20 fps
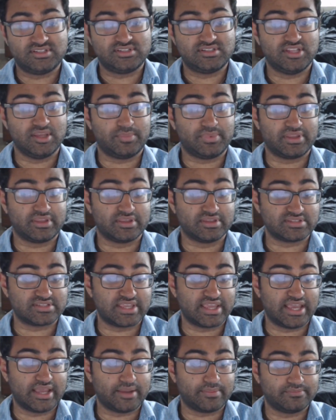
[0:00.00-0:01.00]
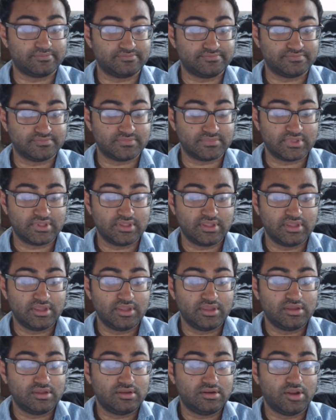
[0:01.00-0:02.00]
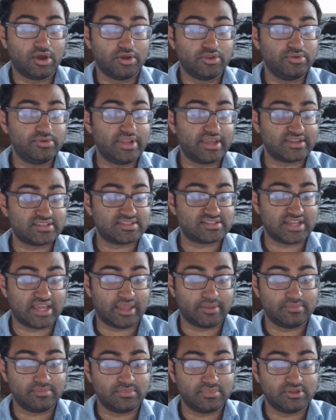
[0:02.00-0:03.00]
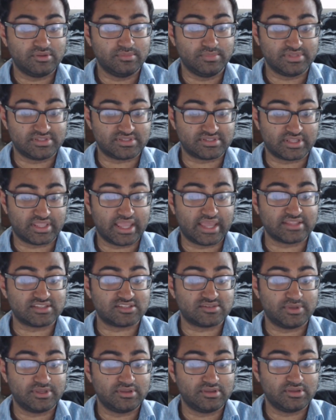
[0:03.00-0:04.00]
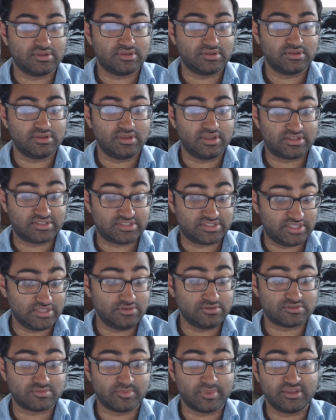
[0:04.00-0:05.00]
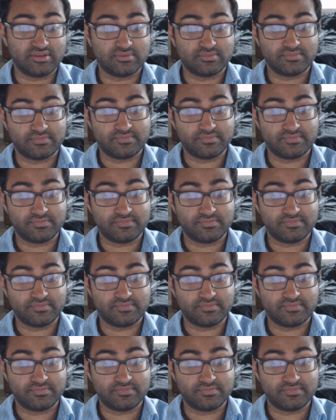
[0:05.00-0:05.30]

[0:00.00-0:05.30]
tipping his cap. Know you next time, Mr. Gatsby. Excuse me.